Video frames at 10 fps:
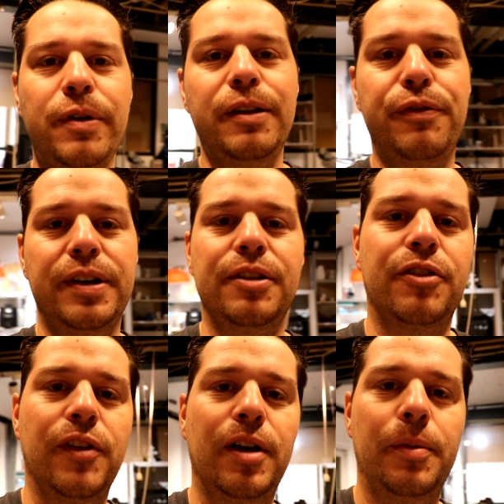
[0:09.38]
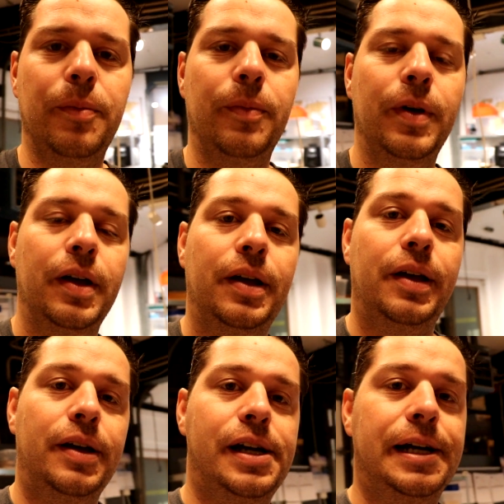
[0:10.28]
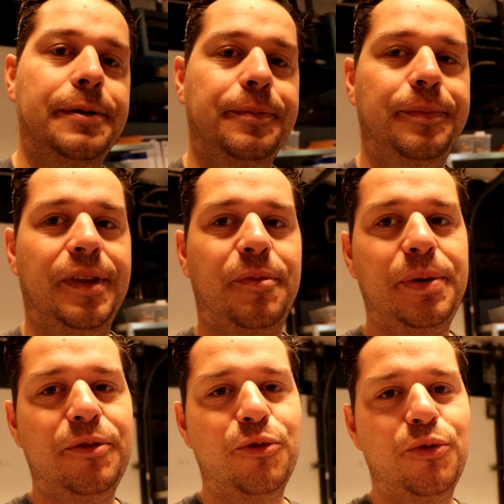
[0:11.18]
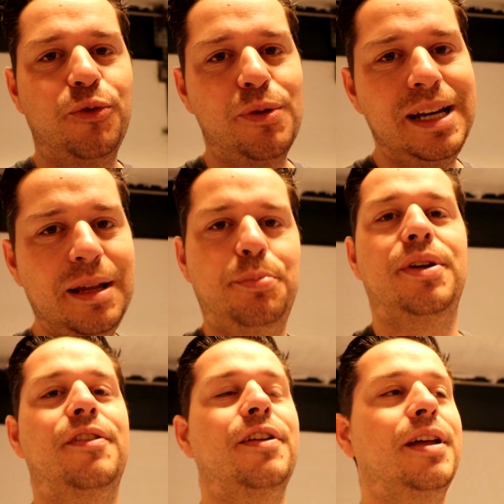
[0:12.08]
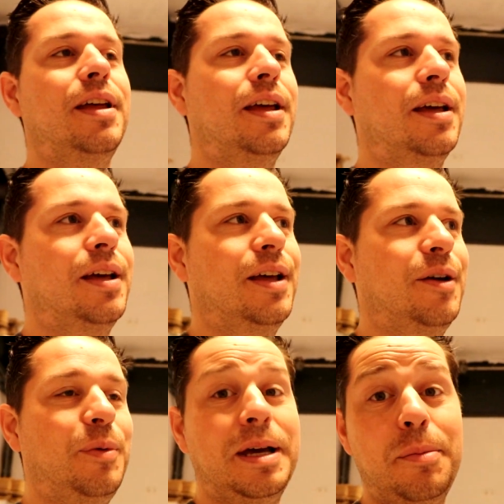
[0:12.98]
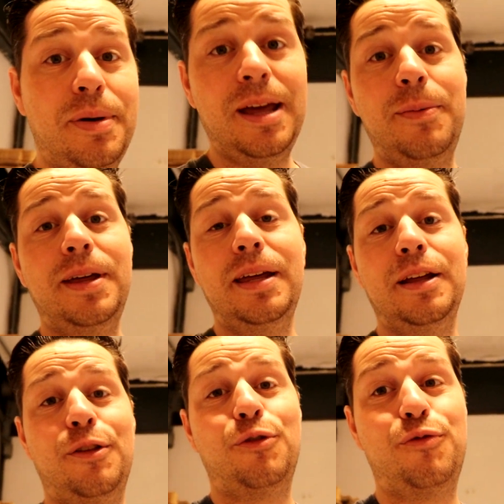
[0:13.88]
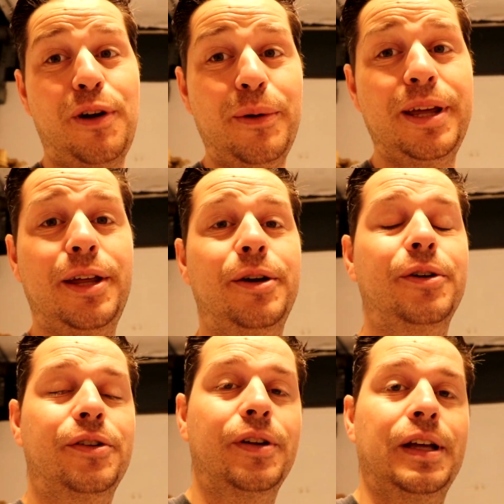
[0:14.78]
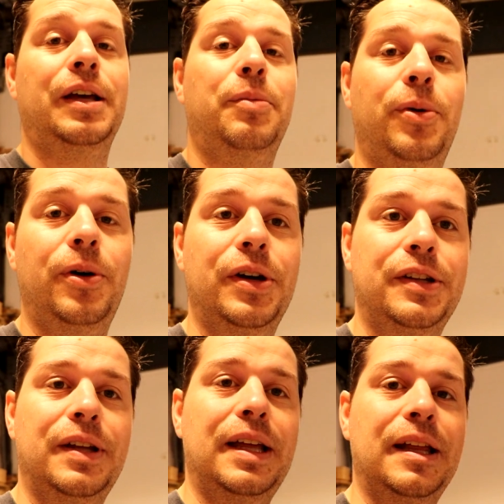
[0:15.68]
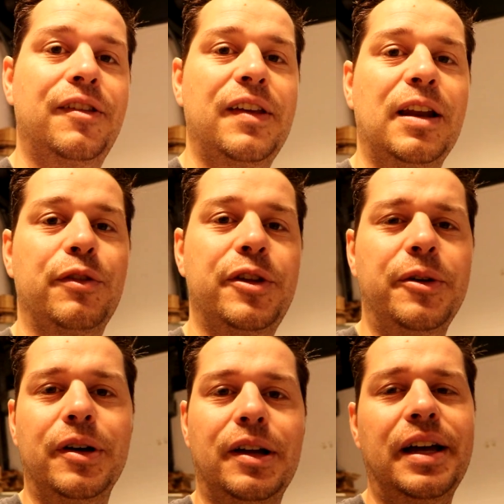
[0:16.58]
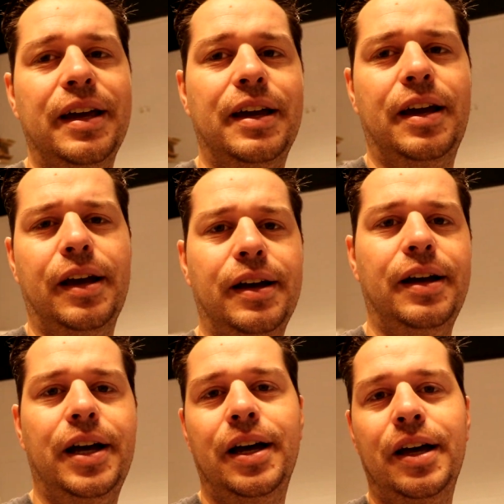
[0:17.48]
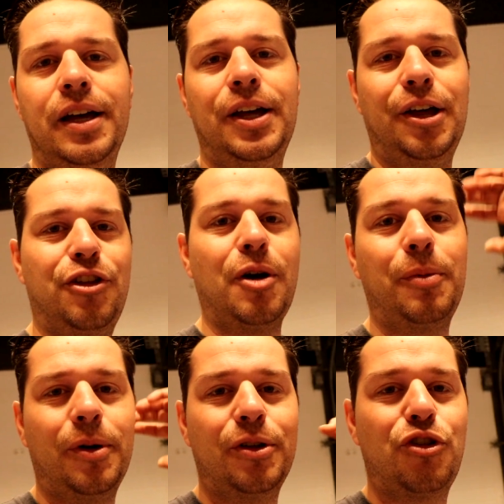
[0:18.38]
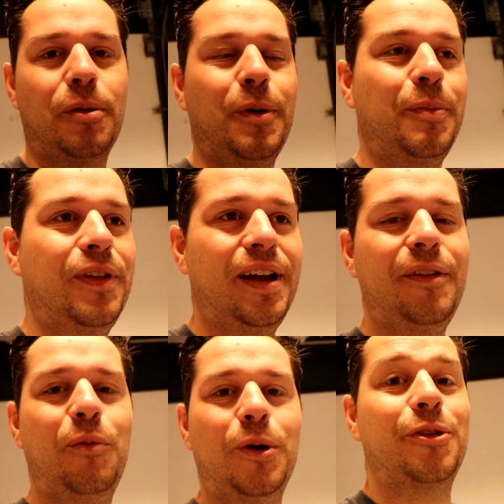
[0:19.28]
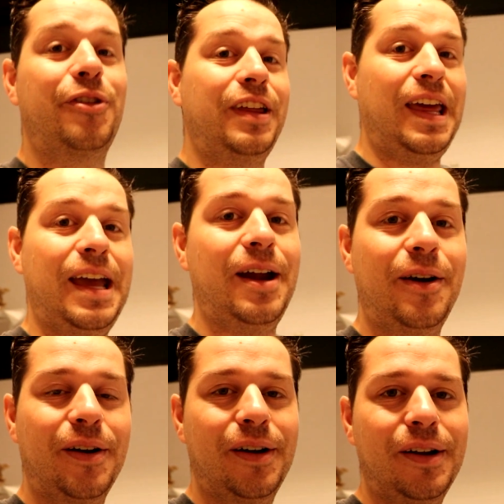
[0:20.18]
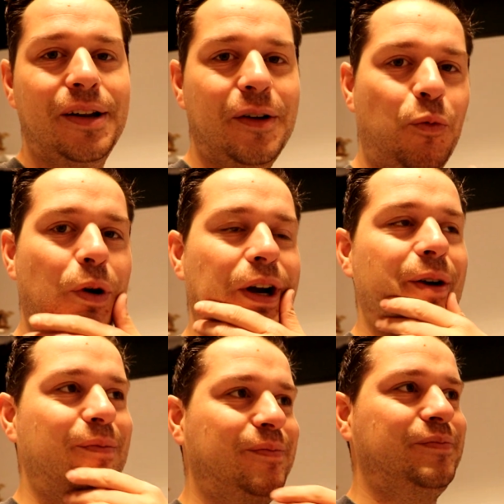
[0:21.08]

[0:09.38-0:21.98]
really finished them. Um, it's been really busy. We had a baby, it's very cute, but instead of doing like uh, a shop, shop update once a year where,